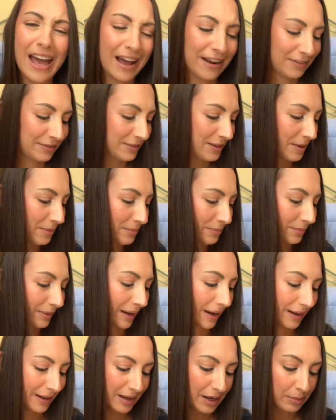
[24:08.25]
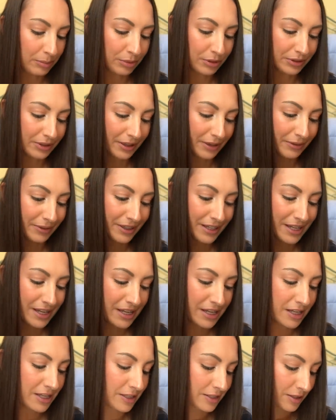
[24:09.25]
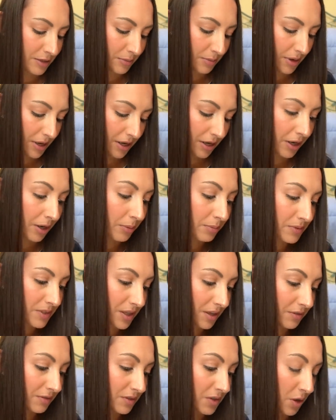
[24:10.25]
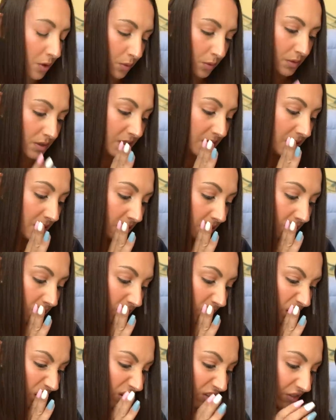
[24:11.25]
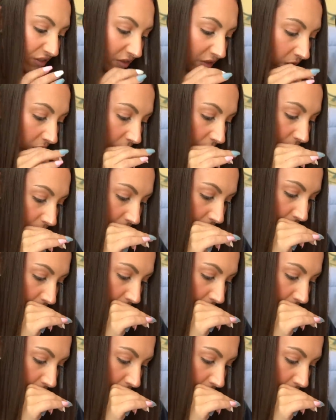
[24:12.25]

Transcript: out of that bag, I pulled out some items of note. First